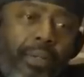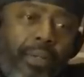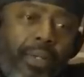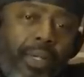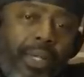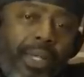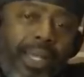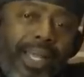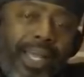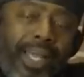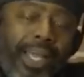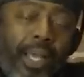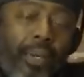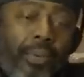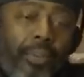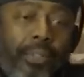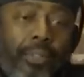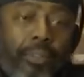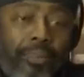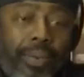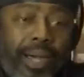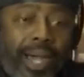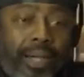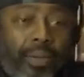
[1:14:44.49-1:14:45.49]
Mm. It was
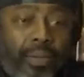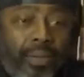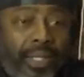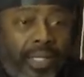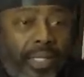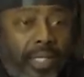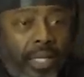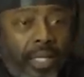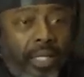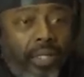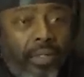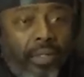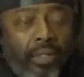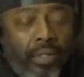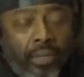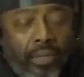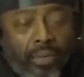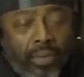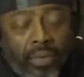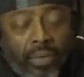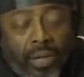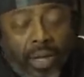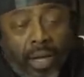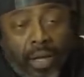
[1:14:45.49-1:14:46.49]
a bottle that didn't
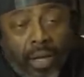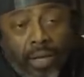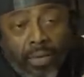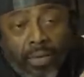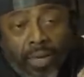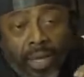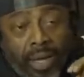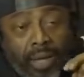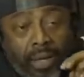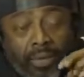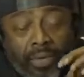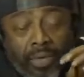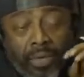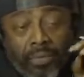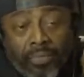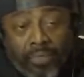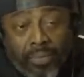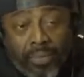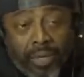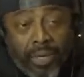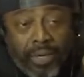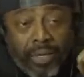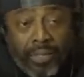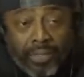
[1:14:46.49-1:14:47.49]
look anything
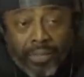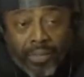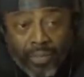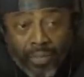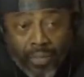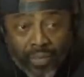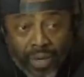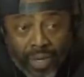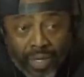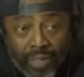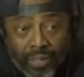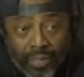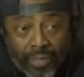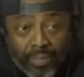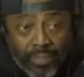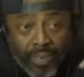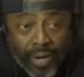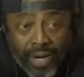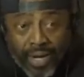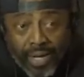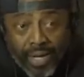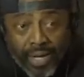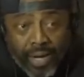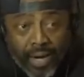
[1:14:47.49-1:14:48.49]
familiar to the
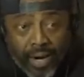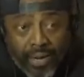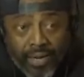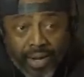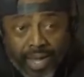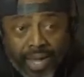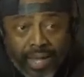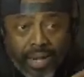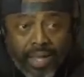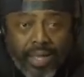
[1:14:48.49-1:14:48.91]
brand he already had.